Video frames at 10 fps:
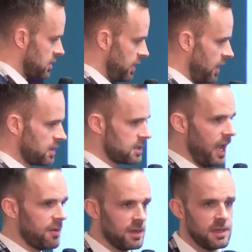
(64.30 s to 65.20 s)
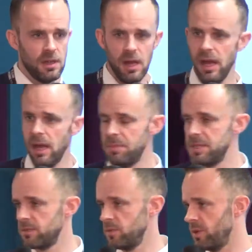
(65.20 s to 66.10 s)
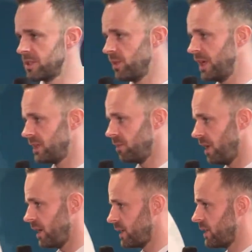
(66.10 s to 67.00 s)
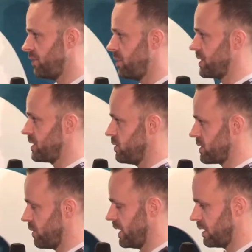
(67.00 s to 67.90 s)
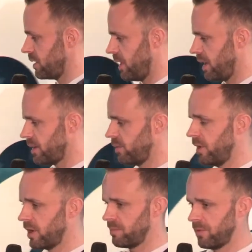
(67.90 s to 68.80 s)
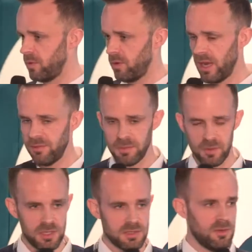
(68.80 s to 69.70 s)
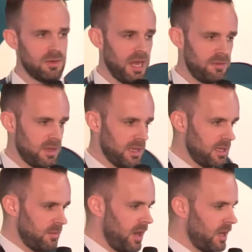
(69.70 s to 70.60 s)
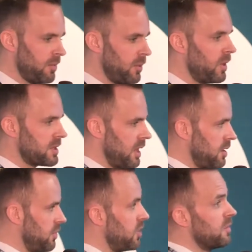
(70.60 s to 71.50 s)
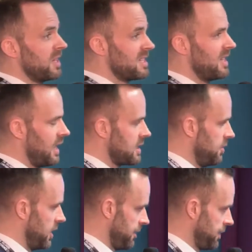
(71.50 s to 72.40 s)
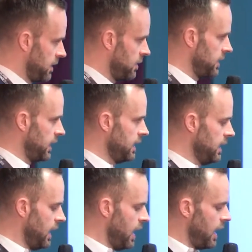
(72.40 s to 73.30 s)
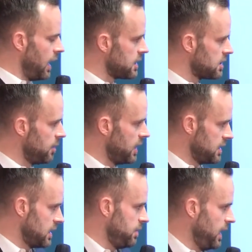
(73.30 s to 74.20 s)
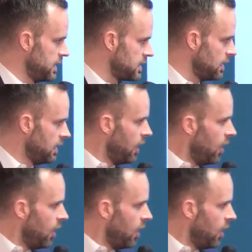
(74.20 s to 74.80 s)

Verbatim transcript: to be honest, every uh, piece of noise that we hear in the market, every piece of news that we hear in the market, we've heard it before, everybody's doing everything in the market, but what's not improving is the last mile, okay? Uh, so I'm here to explain to you